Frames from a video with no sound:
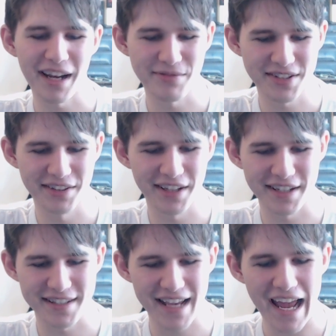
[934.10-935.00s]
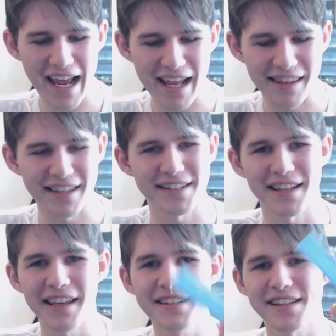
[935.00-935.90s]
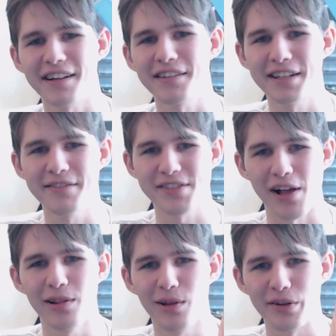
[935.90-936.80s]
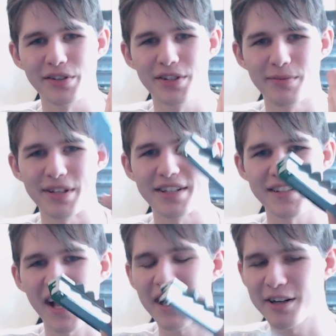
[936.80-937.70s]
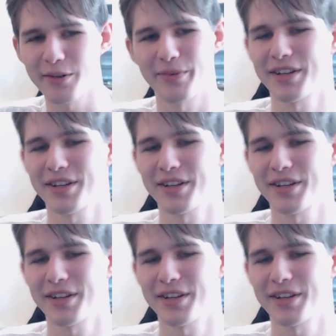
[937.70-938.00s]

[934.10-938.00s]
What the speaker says: still gonna say this heatsink leaves a lot to be desired,